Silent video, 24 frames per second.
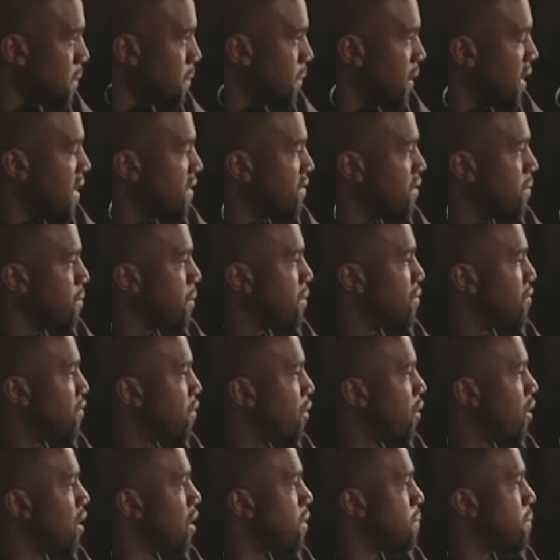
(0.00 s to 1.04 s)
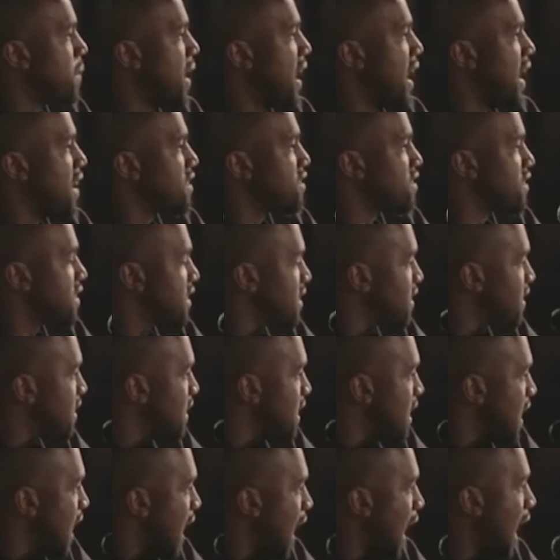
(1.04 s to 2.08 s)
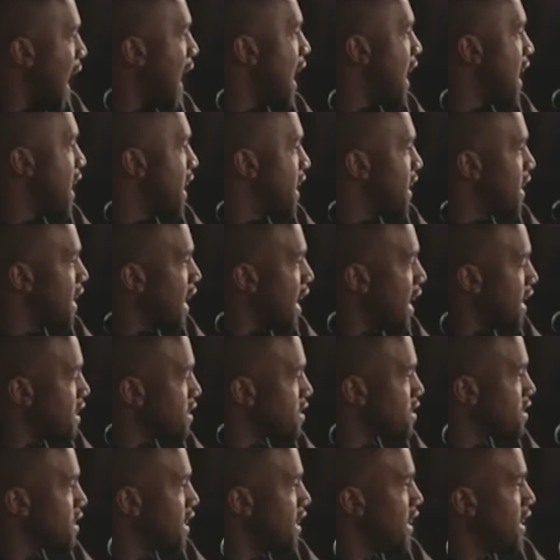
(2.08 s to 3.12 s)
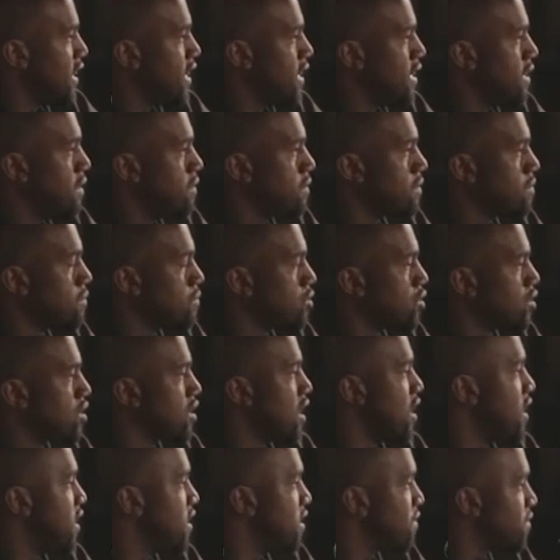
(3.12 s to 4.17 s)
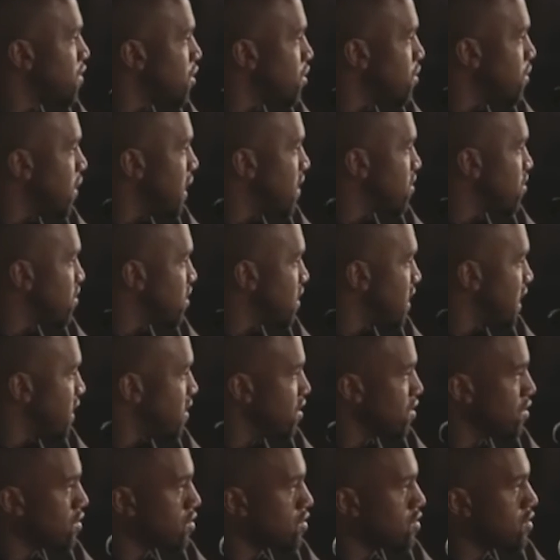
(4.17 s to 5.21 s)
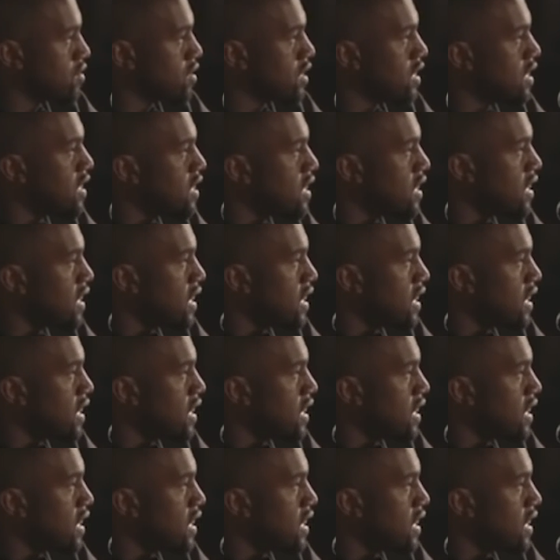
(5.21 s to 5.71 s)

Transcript: But even before her passing, I, as a son of 2 educators,